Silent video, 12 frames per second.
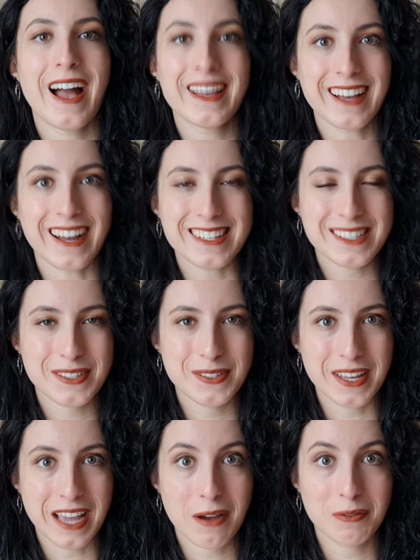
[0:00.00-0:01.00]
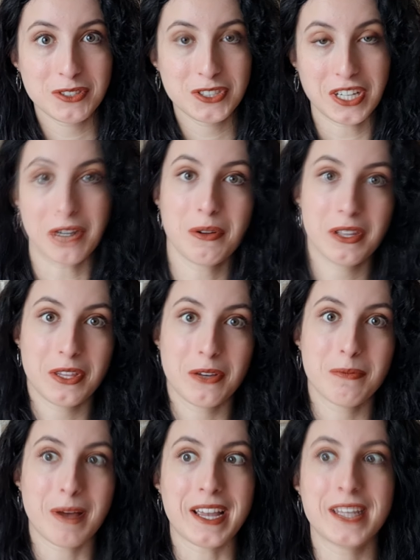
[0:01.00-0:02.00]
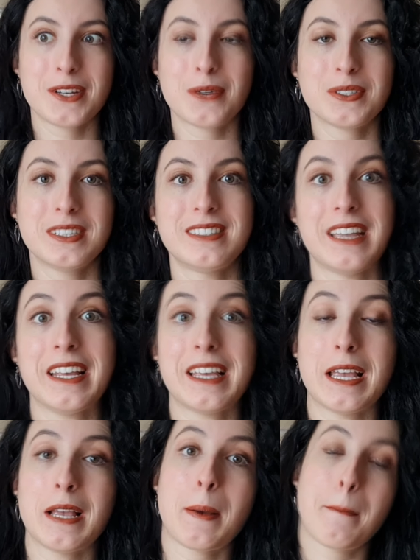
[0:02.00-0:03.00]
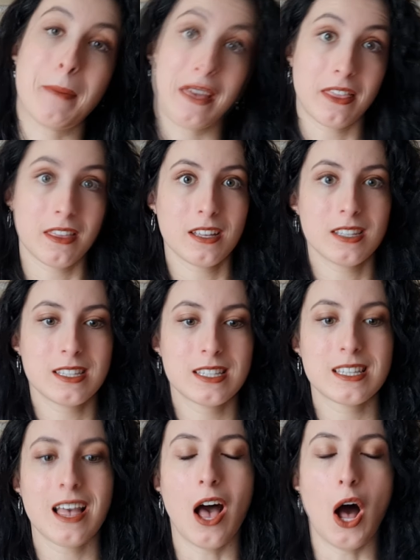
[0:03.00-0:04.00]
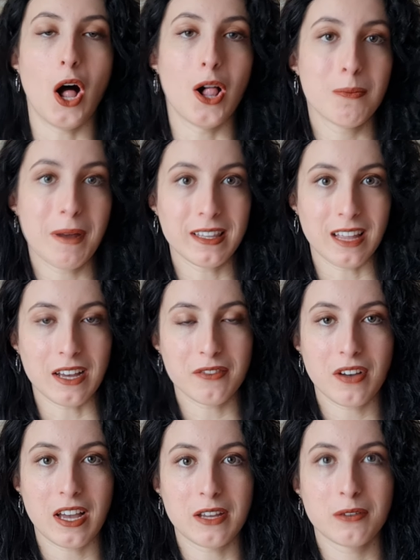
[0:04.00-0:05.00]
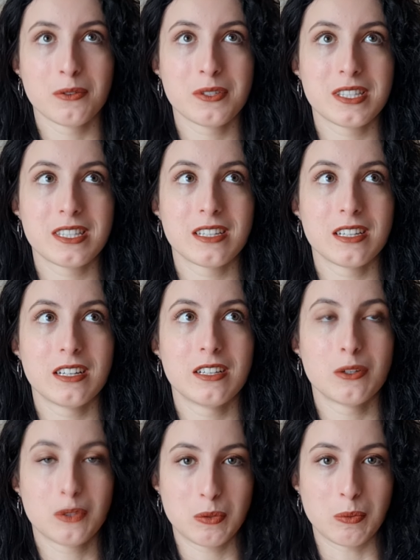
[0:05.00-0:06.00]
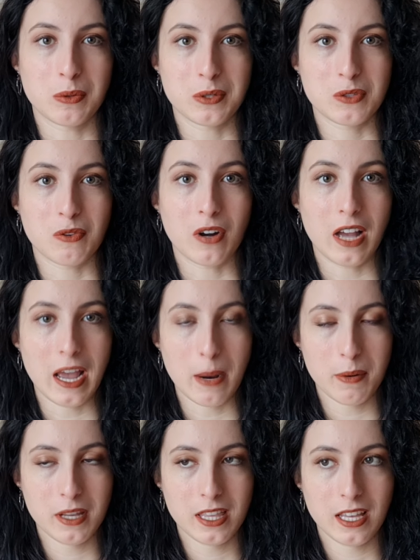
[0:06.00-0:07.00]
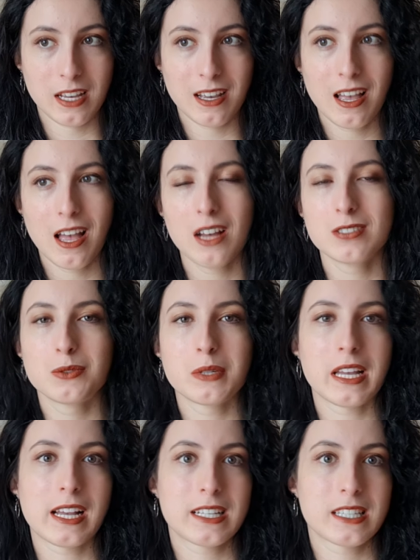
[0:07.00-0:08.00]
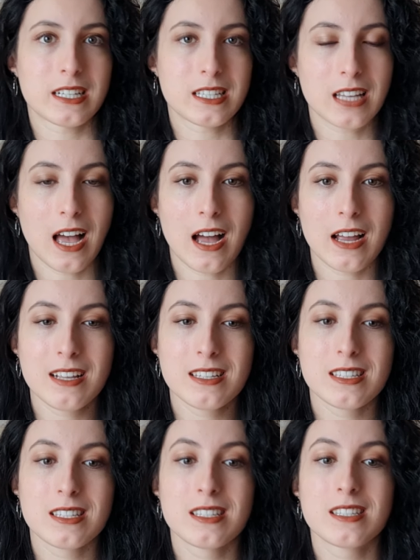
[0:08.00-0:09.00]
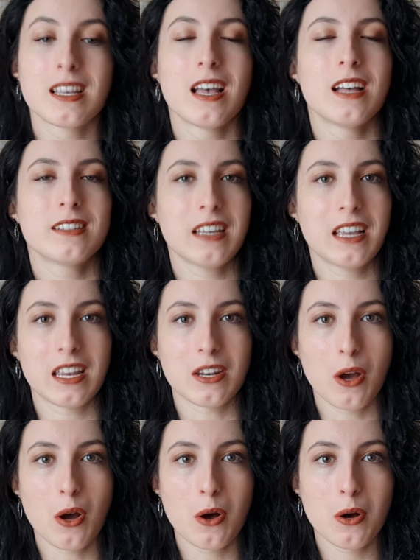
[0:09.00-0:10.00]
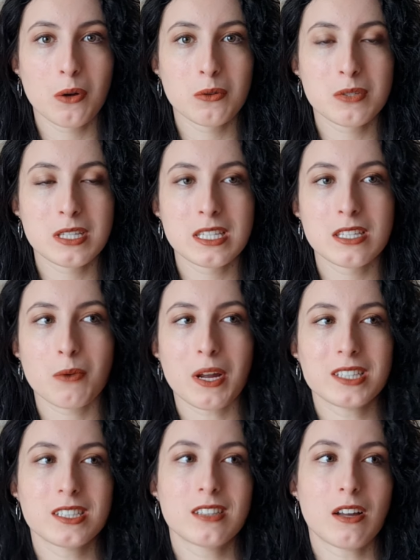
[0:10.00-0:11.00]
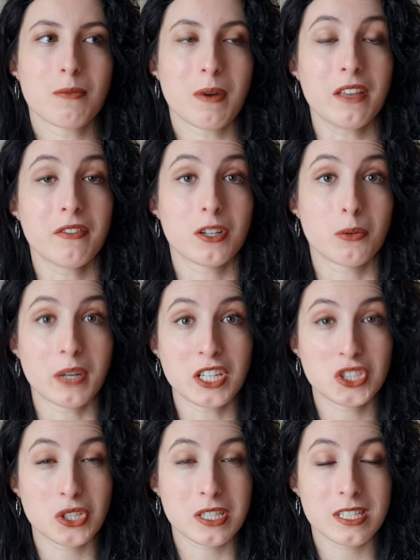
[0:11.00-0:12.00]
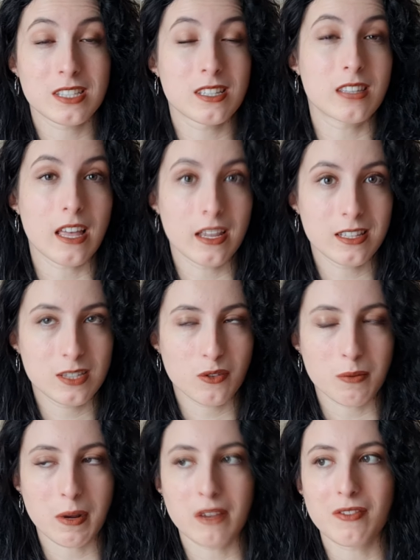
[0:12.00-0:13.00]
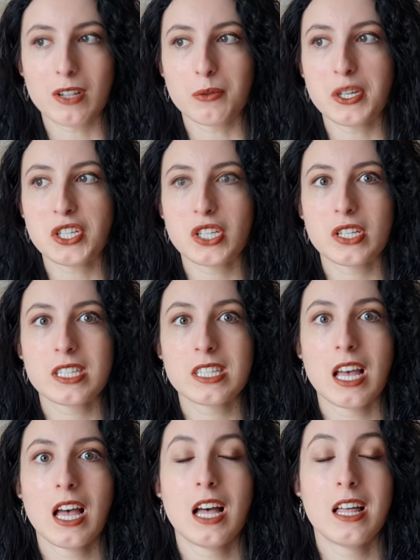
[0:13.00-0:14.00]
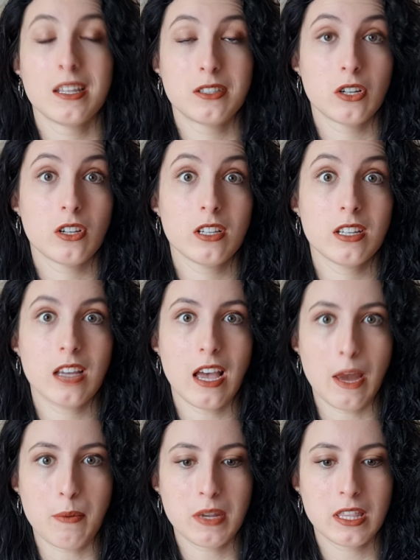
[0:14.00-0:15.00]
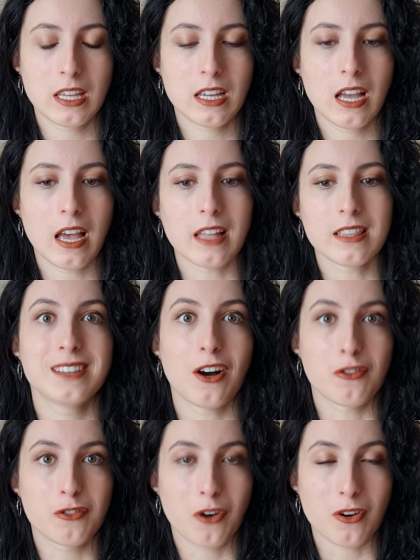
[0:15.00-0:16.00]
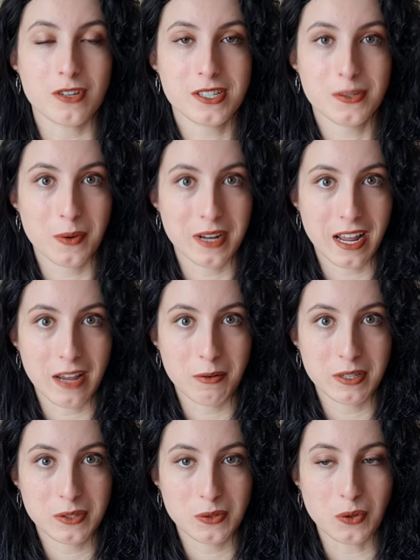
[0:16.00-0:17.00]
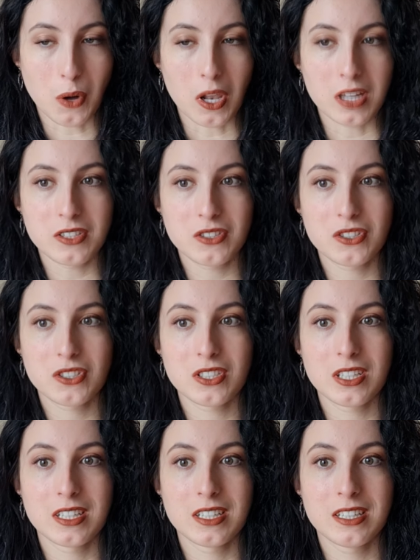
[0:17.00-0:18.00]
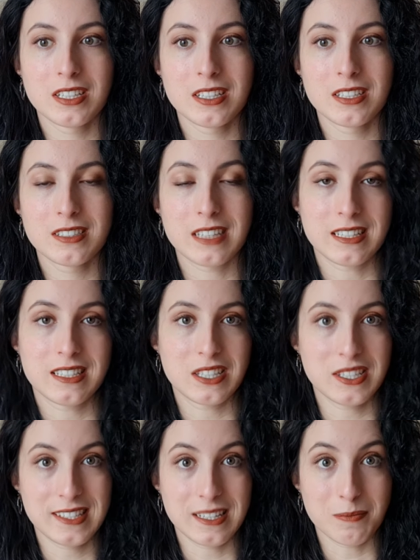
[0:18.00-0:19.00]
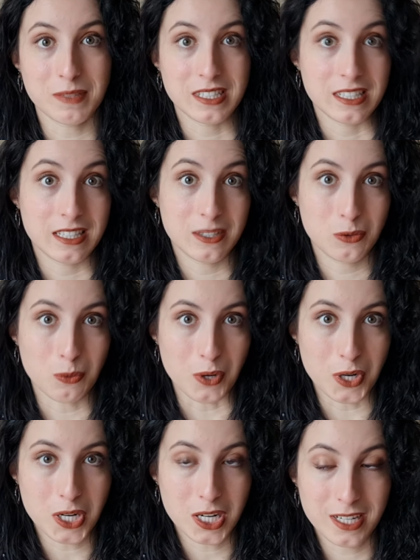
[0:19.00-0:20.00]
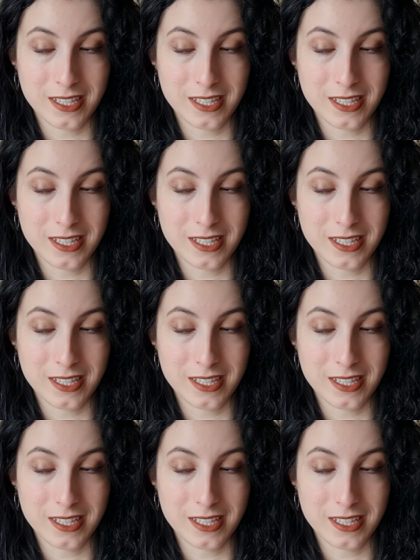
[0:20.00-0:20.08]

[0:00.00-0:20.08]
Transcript: Hi guys, today I want to share with you my note-taking methods. All my life I used notebooks for everything, doing exercises, taking notes, writing down my evaluations, the dates for my evaluations, literally everything. And of course, when I went to college, that system didn't work.